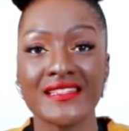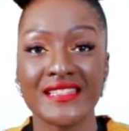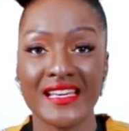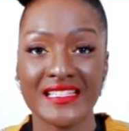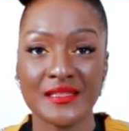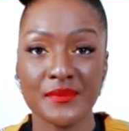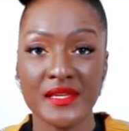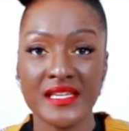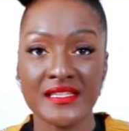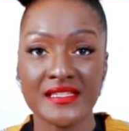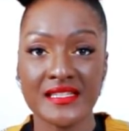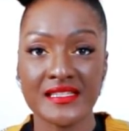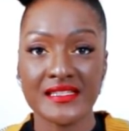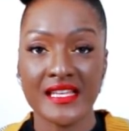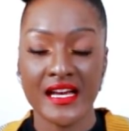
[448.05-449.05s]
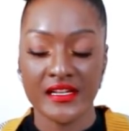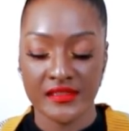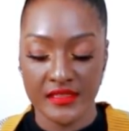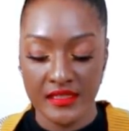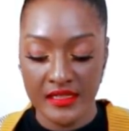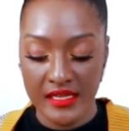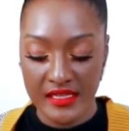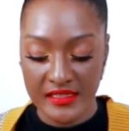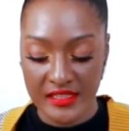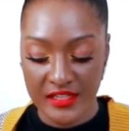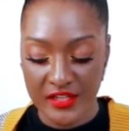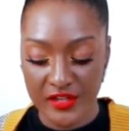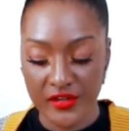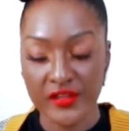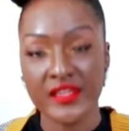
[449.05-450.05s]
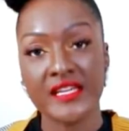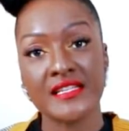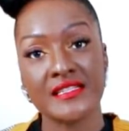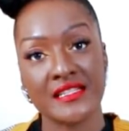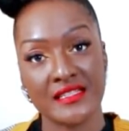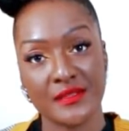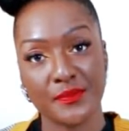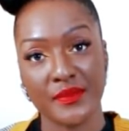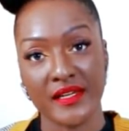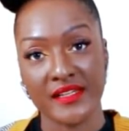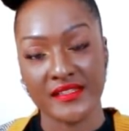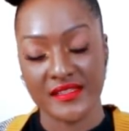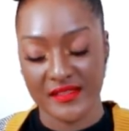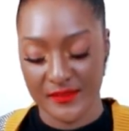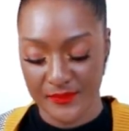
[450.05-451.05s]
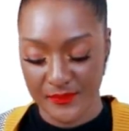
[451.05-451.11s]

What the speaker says: and take some E6000 and secure these into place.